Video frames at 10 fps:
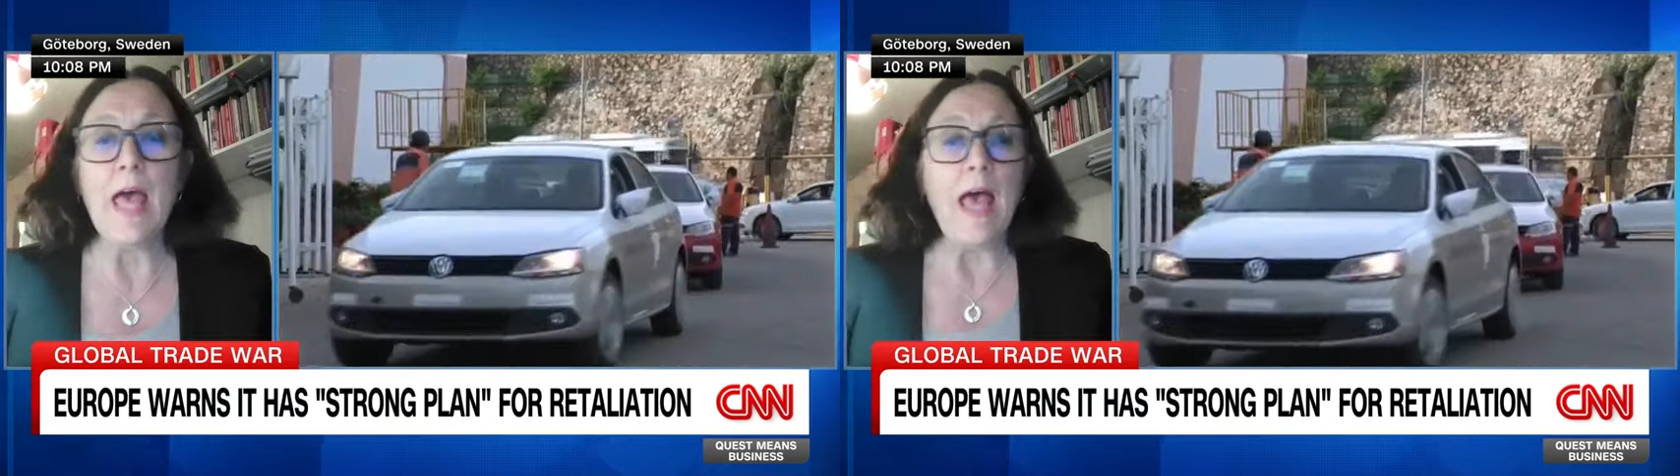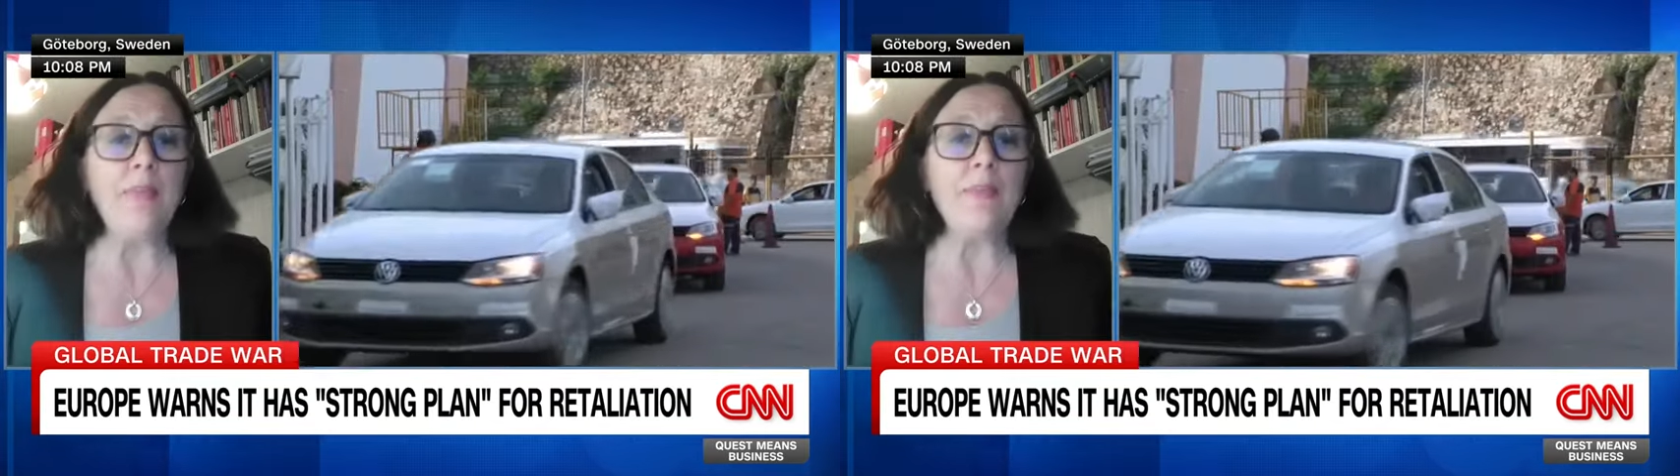
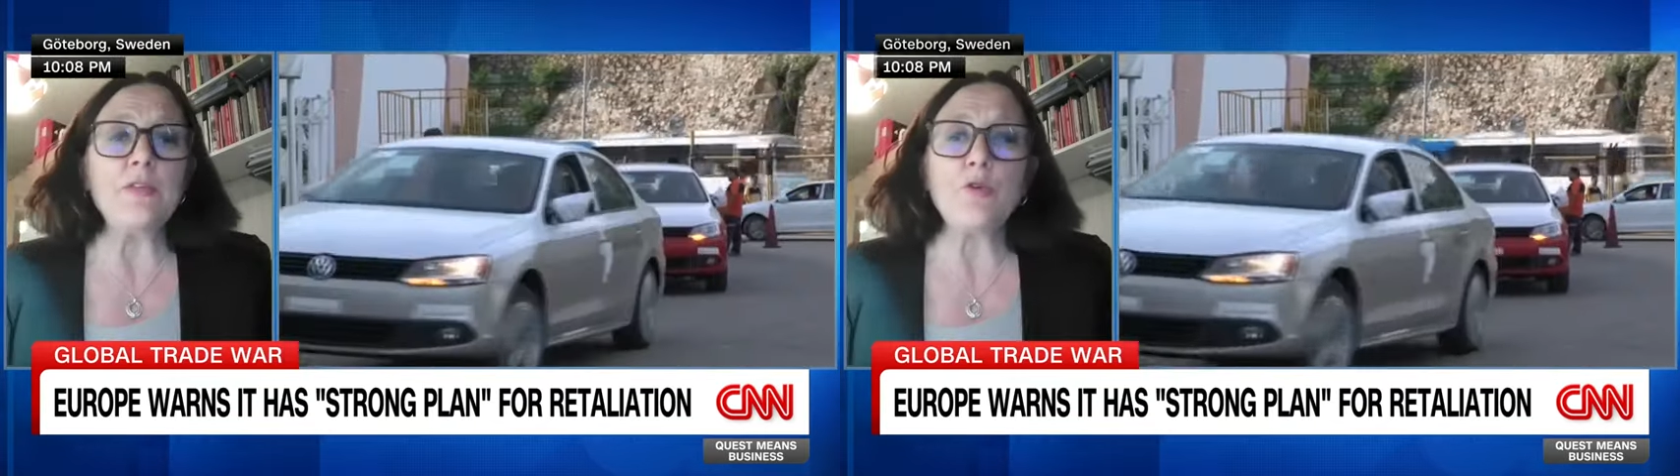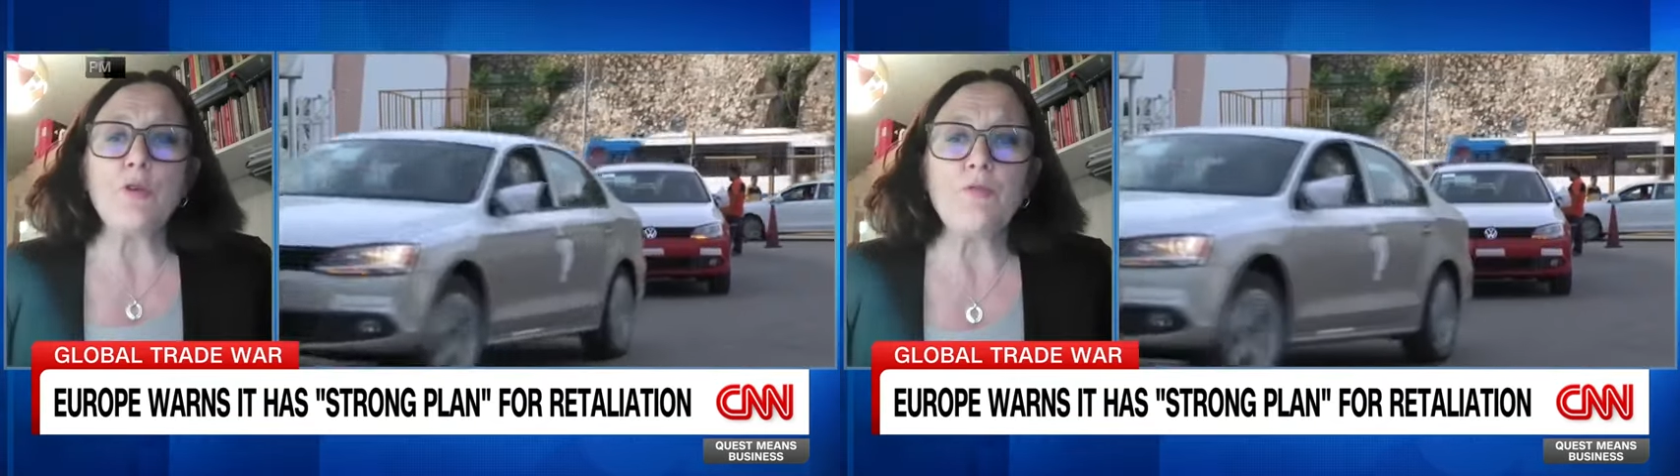And this
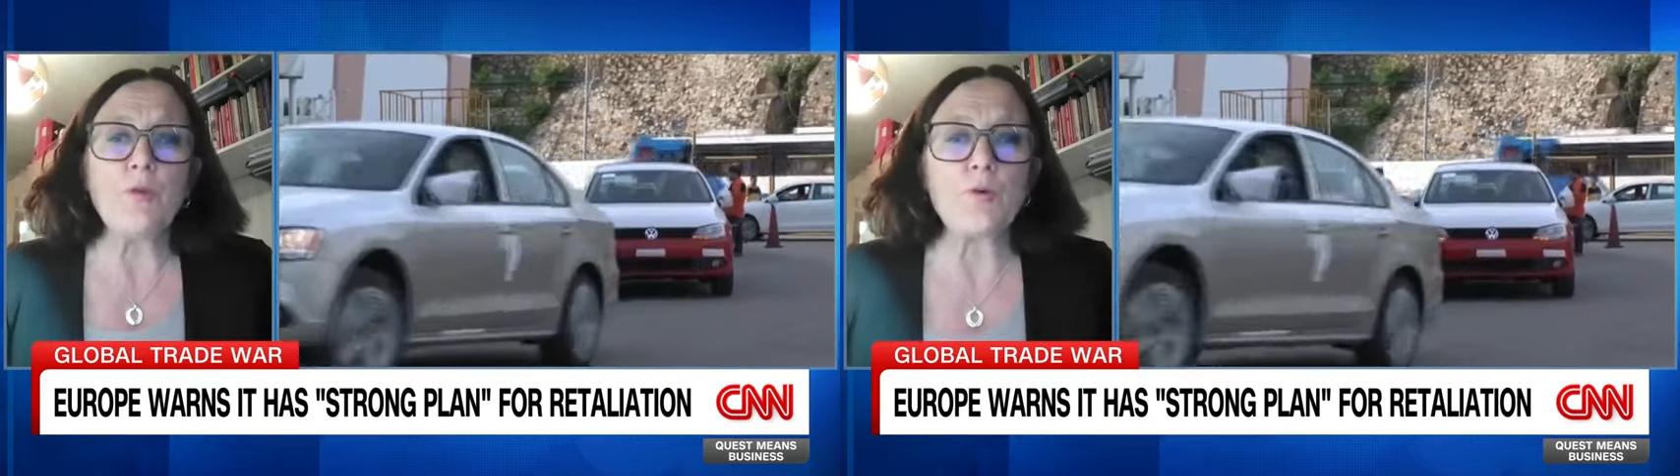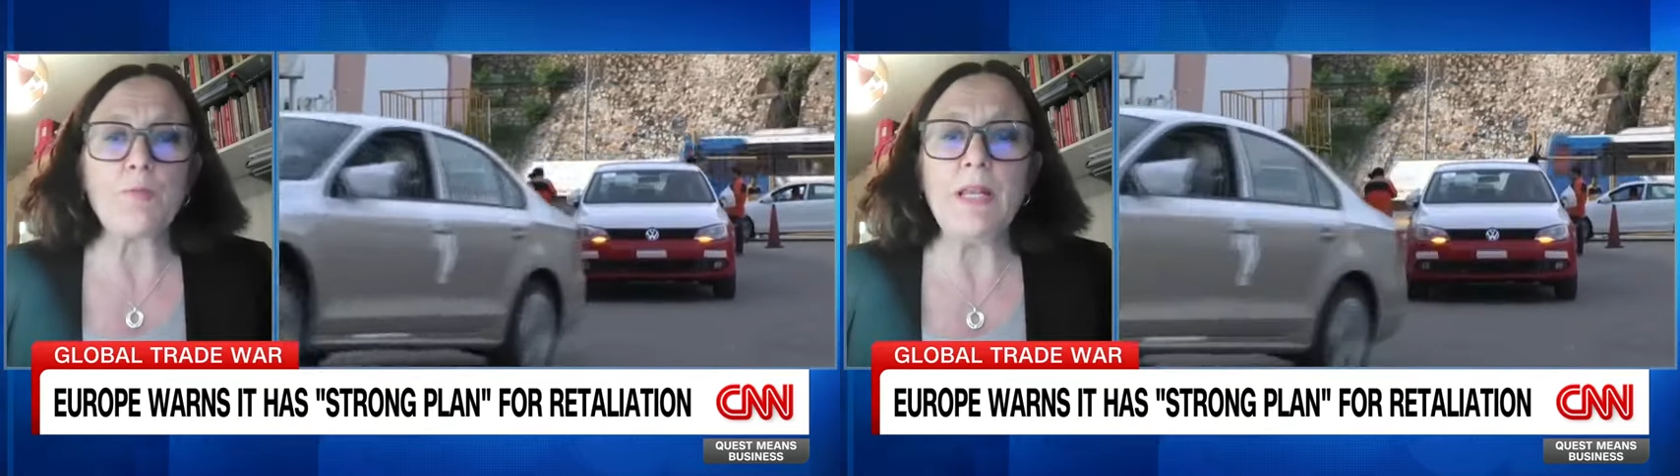could, of
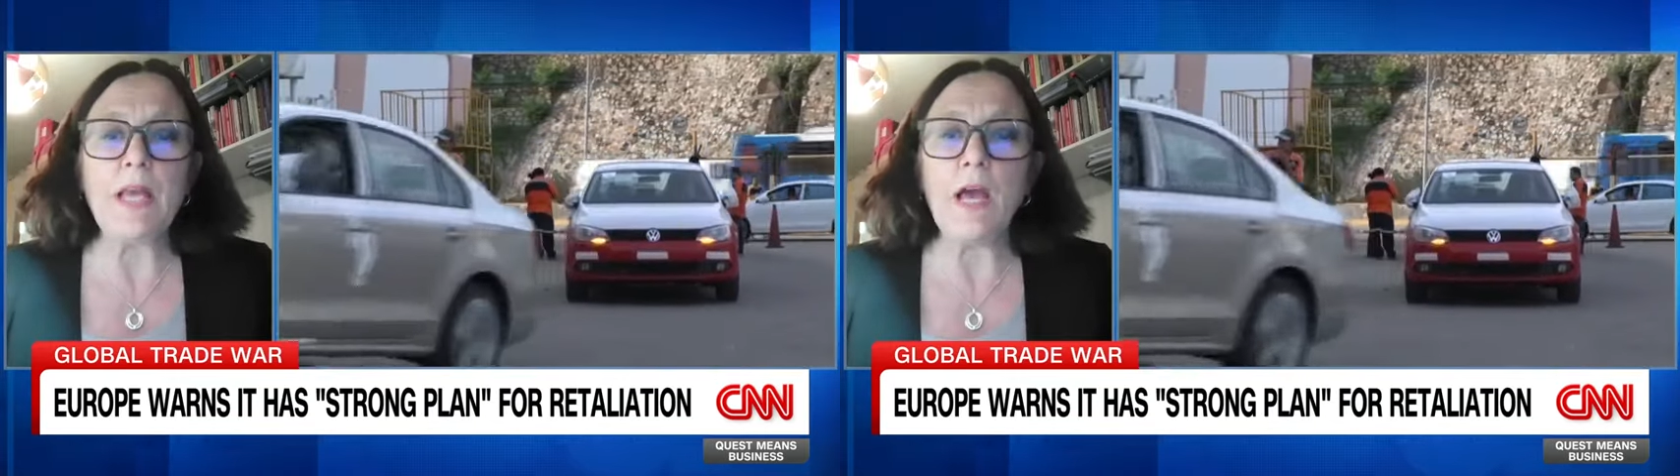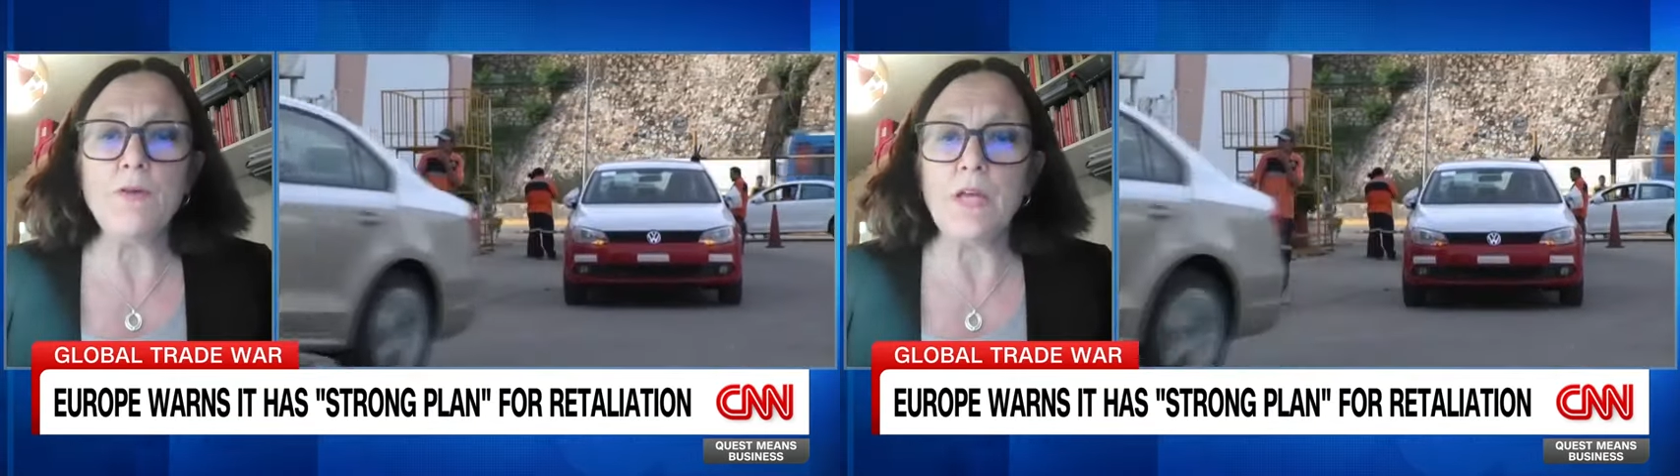course, be
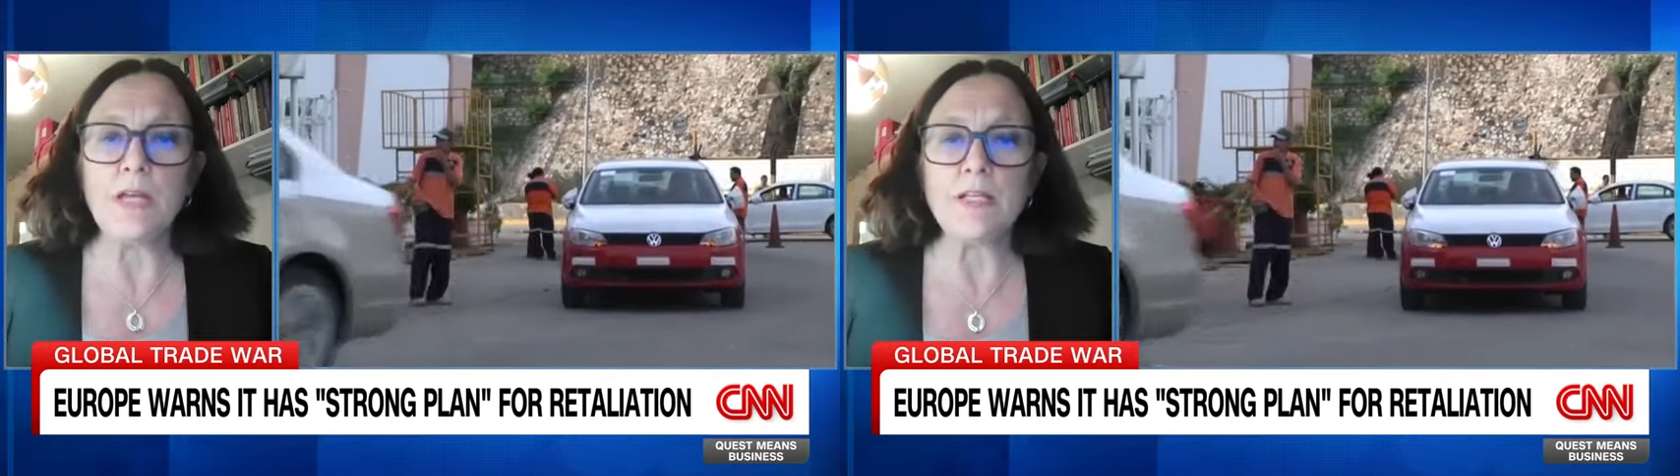negotiated.